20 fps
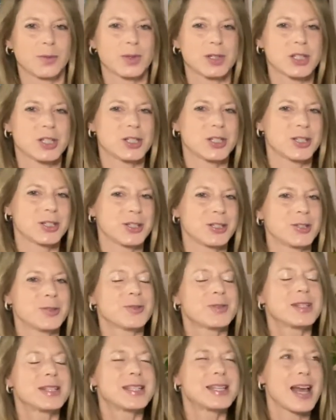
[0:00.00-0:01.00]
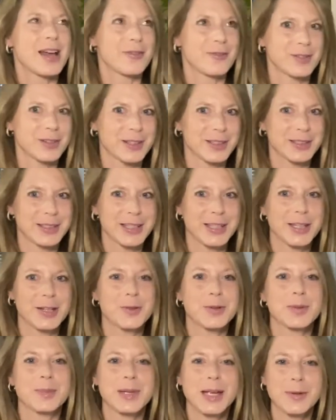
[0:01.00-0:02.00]
which you definitely
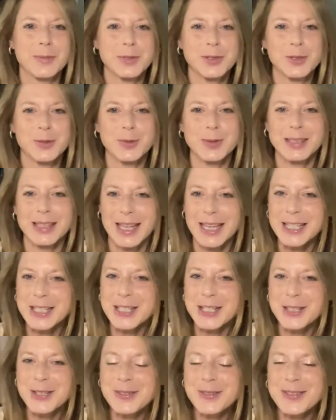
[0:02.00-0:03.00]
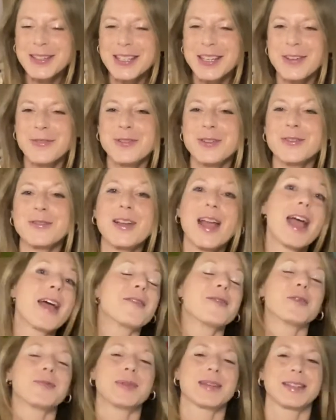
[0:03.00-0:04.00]
would be able to relate to if you've
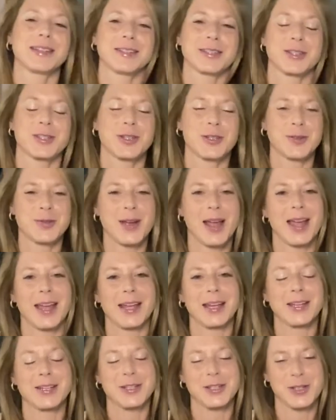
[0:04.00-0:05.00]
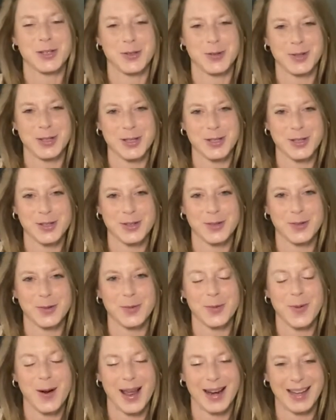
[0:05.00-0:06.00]
ever been to a Jewish
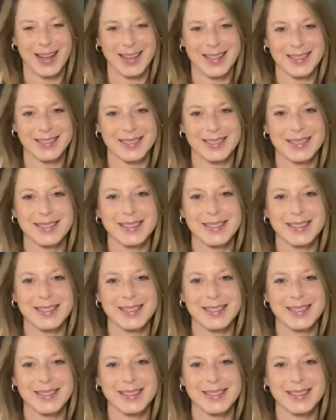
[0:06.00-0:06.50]
wedding.